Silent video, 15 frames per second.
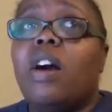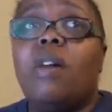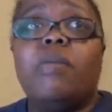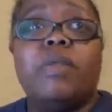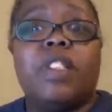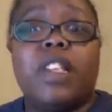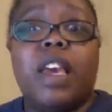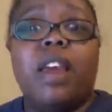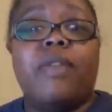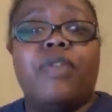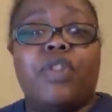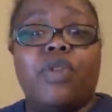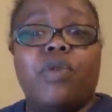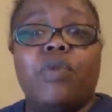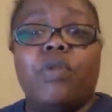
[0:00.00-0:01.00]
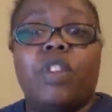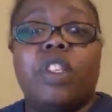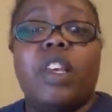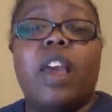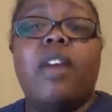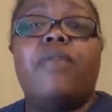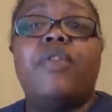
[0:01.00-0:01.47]
say
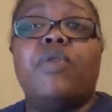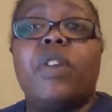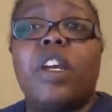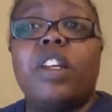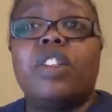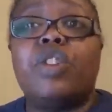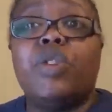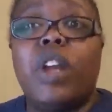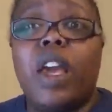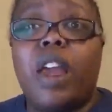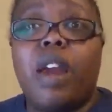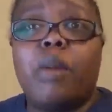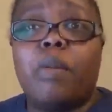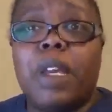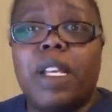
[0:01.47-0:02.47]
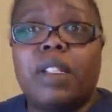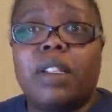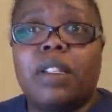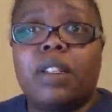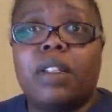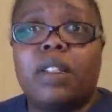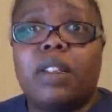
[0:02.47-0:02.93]
if you get into the hair
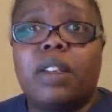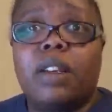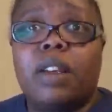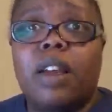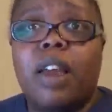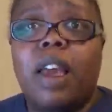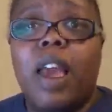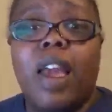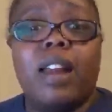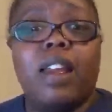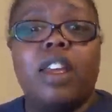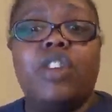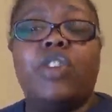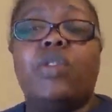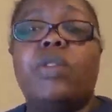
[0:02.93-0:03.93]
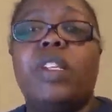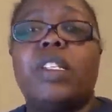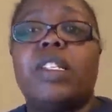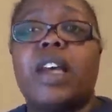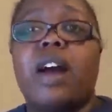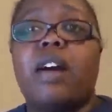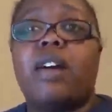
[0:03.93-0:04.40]
business, and then you
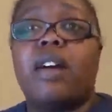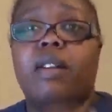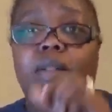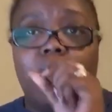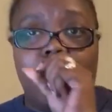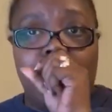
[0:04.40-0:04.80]
decide,